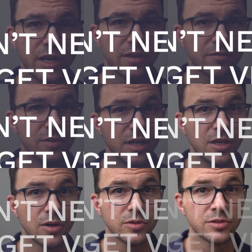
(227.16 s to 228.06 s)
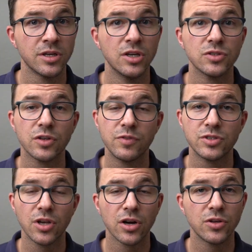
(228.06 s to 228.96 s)
on your videos. So if you
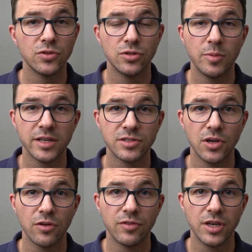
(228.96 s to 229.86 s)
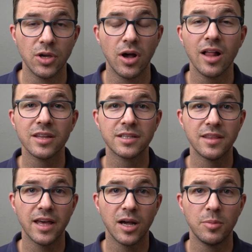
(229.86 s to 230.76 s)
saw our YouTube SEO video, I'll link to
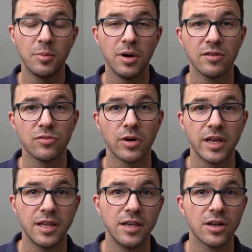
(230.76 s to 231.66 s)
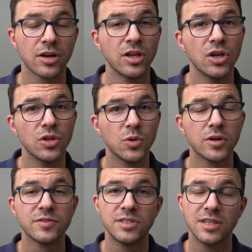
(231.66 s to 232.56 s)
that up above right here, you would
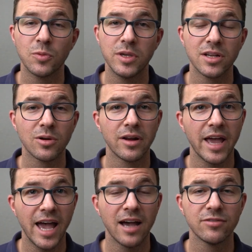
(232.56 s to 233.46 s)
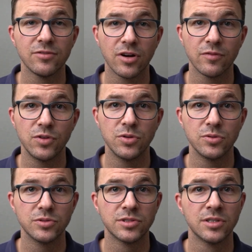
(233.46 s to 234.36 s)
have seen that we get around half of our
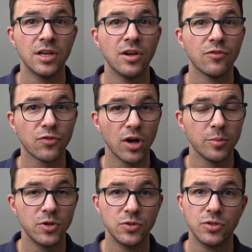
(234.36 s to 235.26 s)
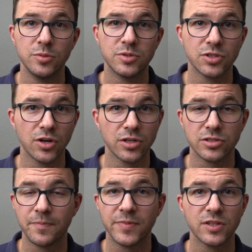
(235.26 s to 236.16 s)
views from YouTube
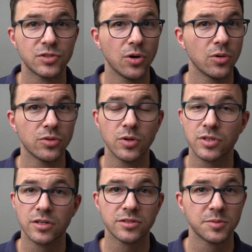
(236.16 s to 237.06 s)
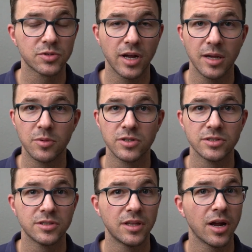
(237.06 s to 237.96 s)
search. So those aren't
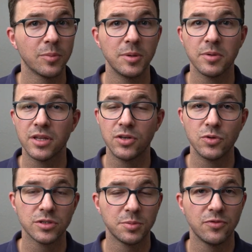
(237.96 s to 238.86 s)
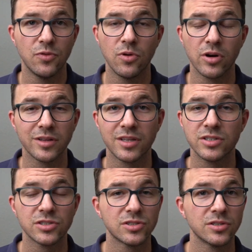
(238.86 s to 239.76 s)
subscribers. They aren't people that knew us before. They're
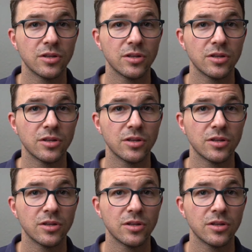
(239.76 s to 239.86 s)
just